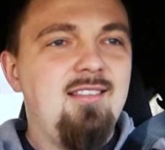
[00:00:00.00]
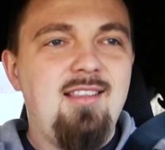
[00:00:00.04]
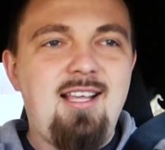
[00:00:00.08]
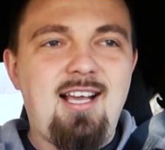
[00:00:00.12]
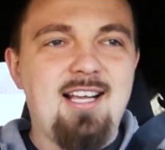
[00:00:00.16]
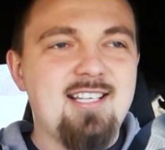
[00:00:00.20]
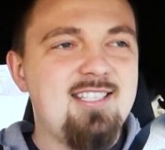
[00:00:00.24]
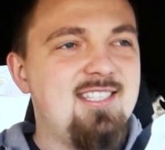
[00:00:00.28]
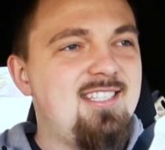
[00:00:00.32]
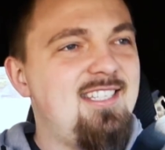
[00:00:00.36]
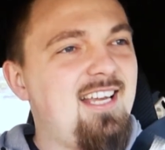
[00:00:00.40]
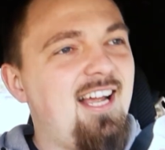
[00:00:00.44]

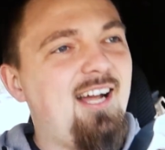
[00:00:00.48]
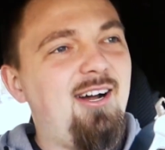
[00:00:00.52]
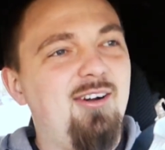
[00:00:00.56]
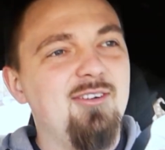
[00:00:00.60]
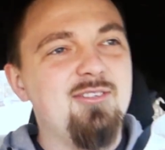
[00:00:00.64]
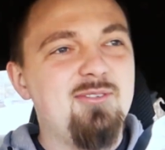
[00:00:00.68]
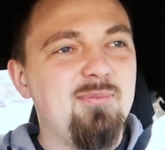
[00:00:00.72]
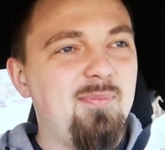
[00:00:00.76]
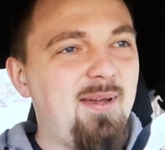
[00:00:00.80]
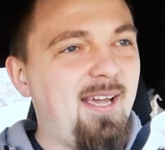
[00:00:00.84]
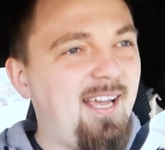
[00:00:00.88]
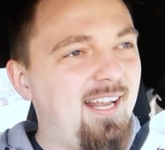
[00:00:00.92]
that
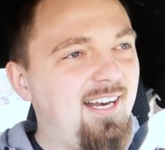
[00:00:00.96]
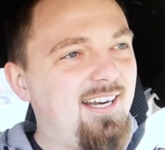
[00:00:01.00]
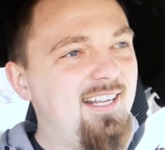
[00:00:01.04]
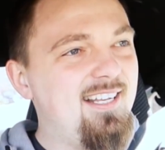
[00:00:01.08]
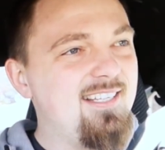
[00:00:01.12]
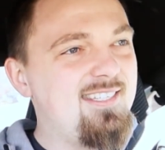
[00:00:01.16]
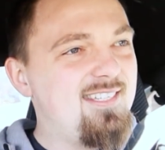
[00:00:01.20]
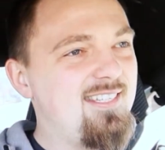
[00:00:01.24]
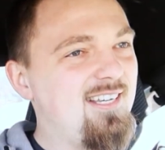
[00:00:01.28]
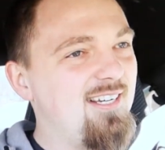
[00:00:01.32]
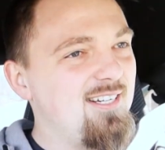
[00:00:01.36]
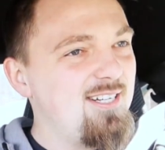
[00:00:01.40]
sound, man,
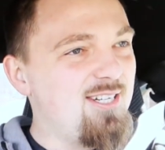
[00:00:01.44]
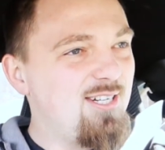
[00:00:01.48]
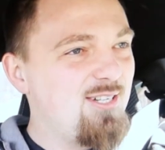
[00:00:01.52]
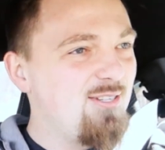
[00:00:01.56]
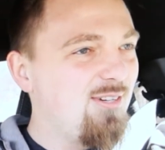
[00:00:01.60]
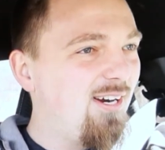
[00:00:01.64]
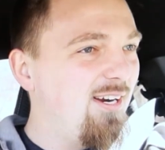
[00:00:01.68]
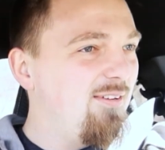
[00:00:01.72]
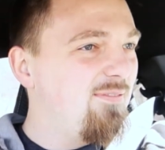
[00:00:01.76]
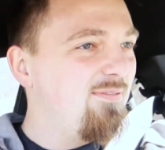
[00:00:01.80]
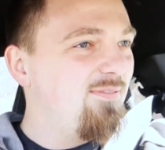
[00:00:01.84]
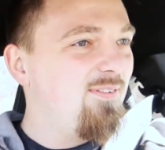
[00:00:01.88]
it's a
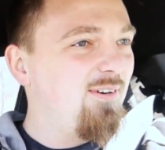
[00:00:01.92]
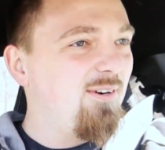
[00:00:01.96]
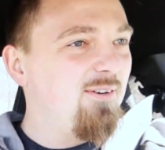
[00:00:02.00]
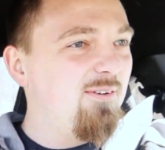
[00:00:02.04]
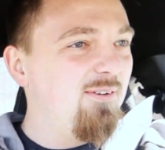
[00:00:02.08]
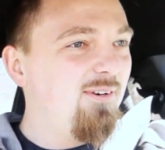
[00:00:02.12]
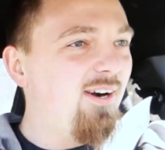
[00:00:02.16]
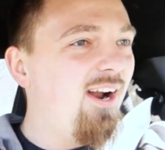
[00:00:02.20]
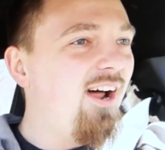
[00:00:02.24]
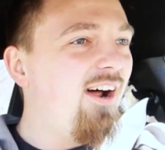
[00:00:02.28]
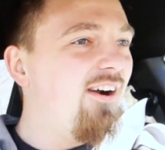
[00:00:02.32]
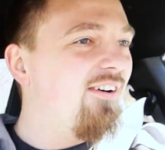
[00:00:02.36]
straight
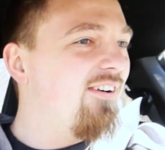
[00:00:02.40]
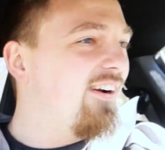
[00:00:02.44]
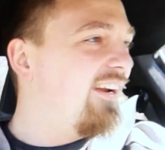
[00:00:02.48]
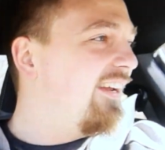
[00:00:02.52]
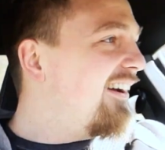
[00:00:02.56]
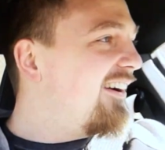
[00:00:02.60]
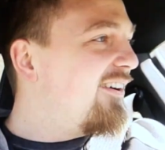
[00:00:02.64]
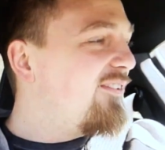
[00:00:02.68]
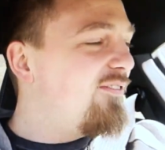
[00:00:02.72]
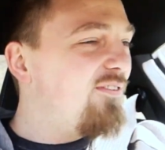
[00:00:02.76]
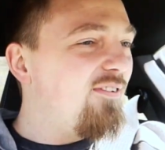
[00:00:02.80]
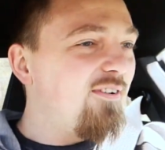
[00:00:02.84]

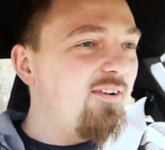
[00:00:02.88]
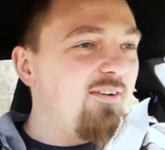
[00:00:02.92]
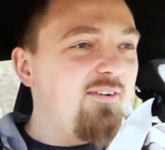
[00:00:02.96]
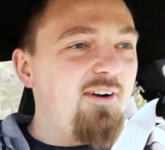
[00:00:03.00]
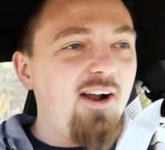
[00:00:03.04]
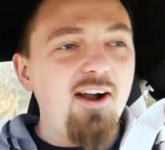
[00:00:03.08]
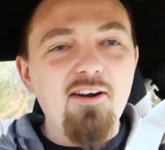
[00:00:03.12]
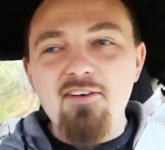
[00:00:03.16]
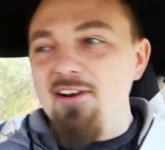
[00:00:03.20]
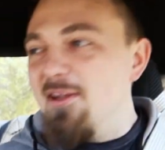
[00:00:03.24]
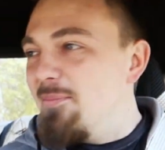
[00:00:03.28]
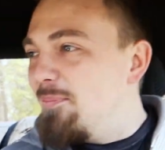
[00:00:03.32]

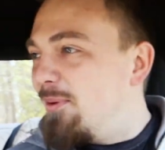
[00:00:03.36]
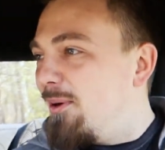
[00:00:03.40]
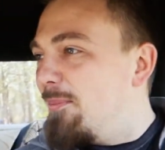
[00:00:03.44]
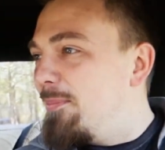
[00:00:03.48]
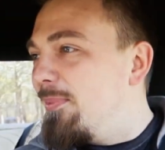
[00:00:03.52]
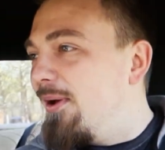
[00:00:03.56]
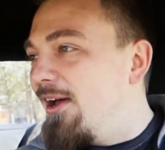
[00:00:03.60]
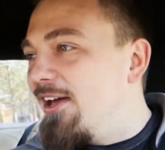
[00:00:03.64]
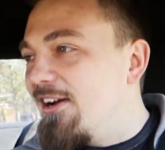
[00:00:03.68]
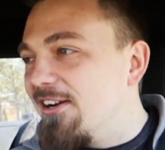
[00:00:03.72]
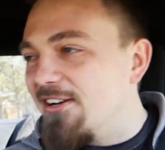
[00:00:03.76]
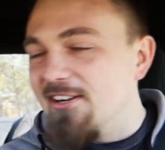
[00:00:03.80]
Ferrari
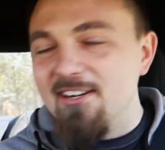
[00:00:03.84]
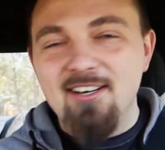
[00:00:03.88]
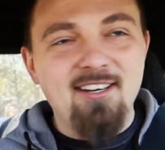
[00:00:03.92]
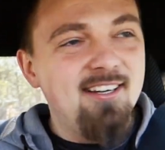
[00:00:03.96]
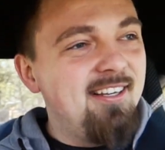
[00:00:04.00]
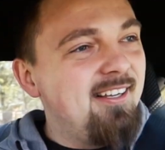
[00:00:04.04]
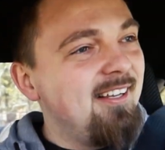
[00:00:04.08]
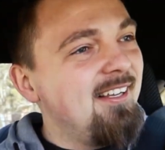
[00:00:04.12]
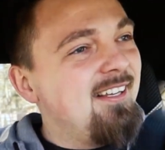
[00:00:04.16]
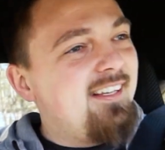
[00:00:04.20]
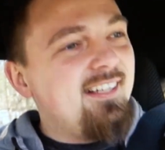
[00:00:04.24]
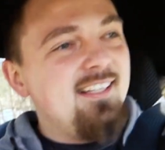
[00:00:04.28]
but better.
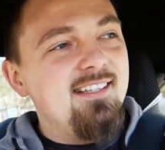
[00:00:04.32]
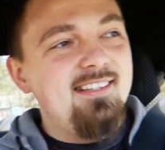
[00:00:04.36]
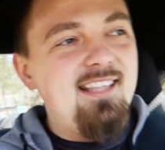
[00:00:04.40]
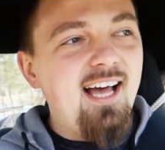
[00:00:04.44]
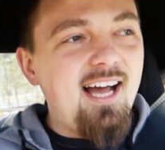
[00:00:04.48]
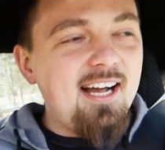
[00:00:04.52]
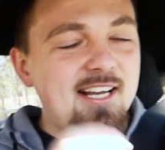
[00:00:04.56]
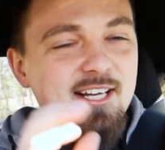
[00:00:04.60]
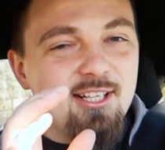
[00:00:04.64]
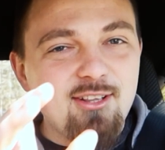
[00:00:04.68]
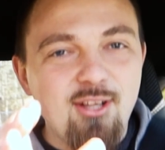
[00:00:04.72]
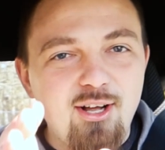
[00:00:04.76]

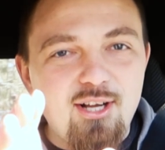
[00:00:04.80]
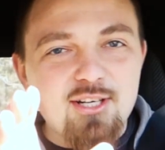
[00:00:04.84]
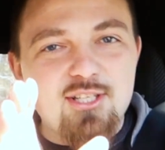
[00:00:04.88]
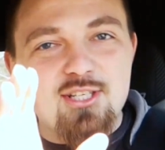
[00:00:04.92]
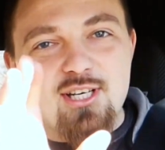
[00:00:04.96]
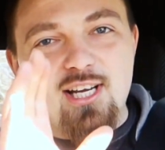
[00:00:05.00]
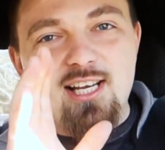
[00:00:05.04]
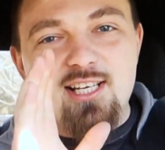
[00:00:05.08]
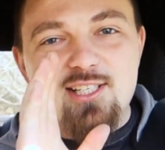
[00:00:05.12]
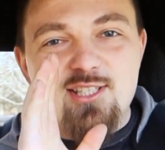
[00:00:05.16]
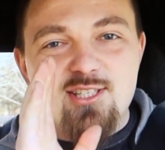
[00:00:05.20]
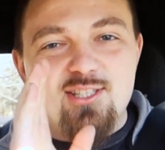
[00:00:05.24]
That
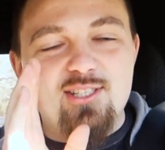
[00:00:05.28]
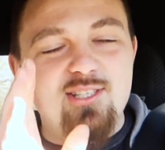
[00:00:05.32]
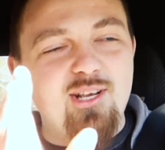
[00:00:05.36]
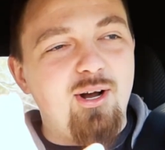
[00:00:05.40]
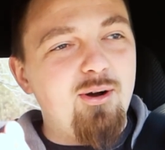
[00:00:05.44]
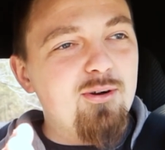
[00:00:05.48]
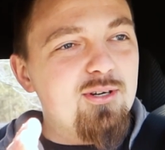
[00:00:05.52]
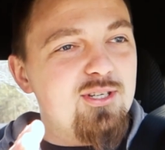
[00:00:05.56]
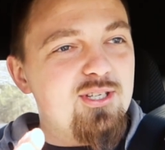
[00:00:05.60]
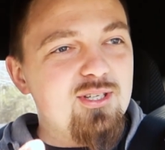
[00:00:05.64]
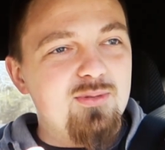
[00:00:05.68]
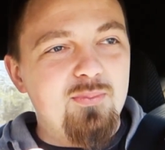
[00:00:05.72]
clutch is
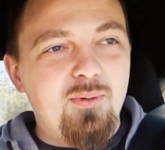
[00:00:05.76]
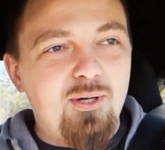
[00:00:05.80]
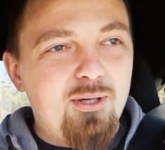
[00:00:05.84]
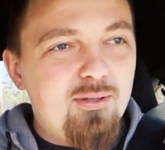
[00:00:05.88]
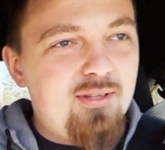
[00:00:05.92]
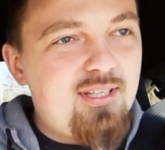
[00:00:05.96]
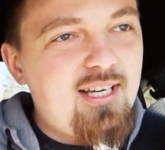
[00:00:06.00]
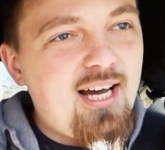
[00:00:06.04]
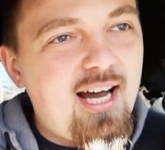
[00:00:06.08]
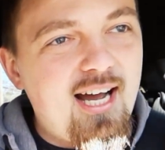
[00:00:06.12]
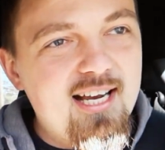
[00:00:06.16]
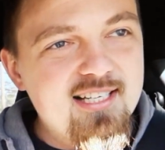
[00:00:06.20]
so
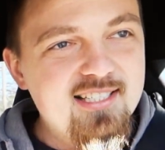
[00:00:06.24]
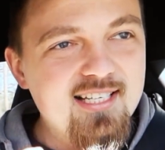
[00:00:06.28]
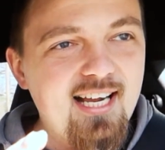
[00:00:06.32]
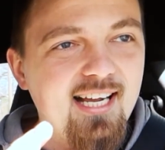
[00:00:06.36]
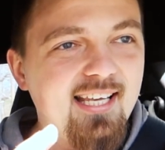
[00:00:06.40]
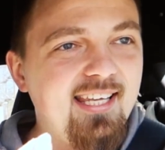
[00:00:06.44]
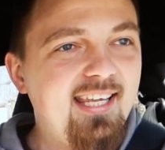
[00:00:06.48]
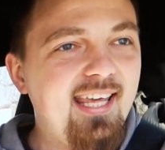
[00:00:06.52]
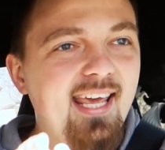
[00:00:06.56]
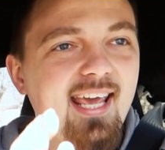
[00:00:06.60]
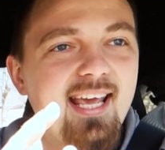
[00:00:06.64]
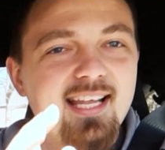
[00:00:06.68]
smooth, guys.
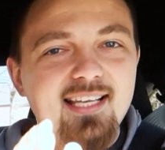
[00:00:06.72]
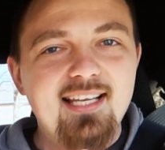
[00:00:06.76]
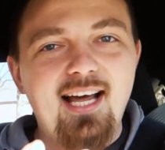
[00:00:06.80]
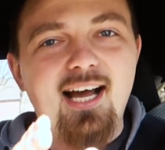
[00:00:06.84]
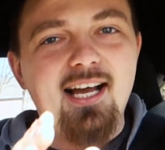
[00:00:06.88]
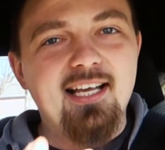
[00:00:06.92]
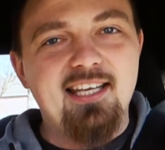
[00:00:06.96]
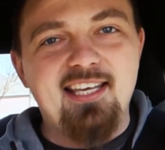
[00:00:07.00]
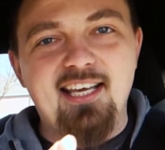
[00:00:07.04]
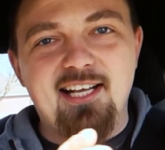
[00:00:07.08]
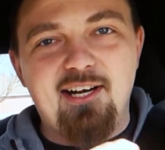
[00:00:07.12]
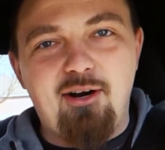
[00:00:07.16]
I
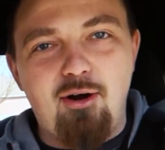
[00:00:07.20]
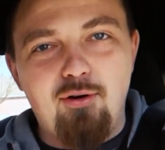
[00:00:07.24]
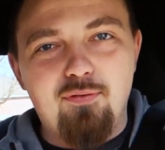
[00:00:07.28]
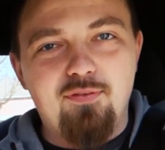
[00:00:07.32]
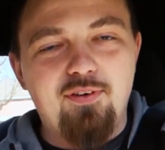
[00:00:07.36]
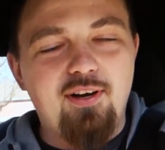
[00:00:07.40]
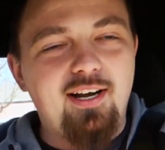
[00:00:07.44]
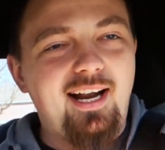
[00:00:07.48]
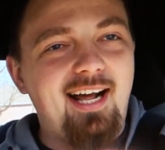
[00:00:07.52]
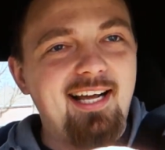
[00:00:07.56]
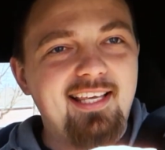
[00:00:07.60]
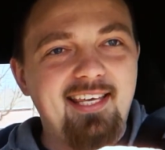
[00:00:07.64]
cannot get
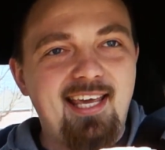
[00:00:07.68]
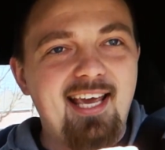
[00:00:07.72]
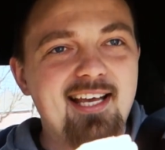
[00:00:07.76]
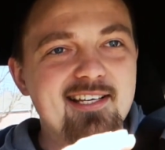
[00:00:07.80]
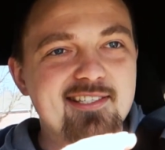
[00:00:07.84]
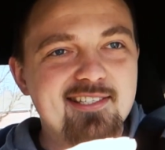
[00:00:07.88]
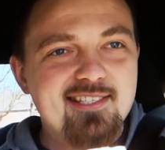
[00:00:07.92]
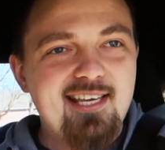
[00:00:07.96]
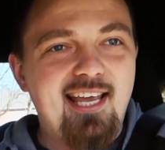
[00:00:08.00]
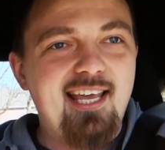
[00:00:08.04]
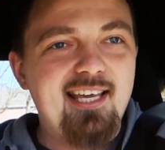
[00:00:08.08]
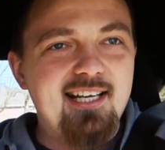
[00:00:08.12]
over it. I
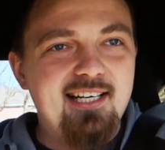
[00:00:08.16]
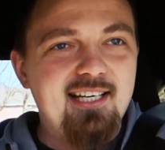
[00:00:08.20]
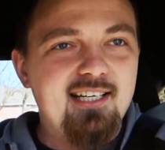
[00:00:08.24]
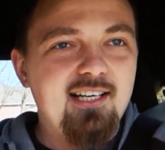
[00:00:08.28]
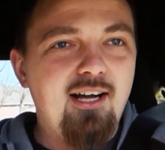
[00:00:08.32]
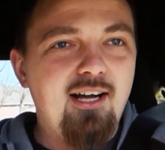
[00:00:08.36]
can't say it